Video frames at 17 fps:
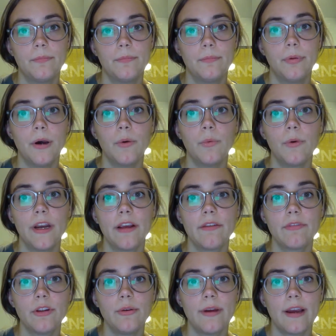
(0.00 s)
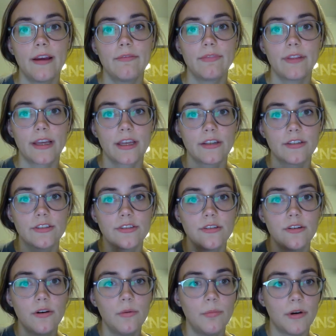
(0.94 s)
whenever you have a
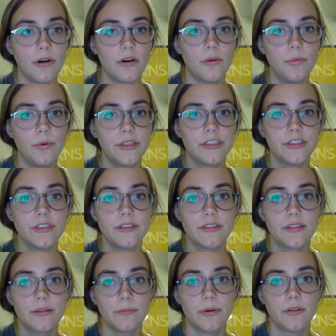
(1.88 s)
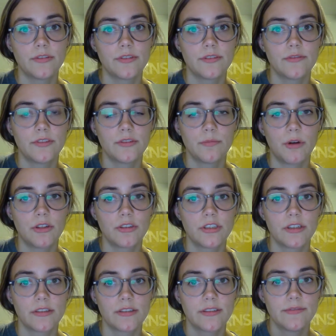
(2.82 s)
snowball, which is composed of small
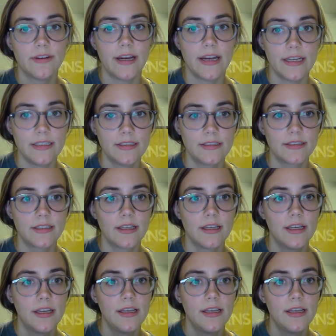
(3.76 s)
chunks of ice,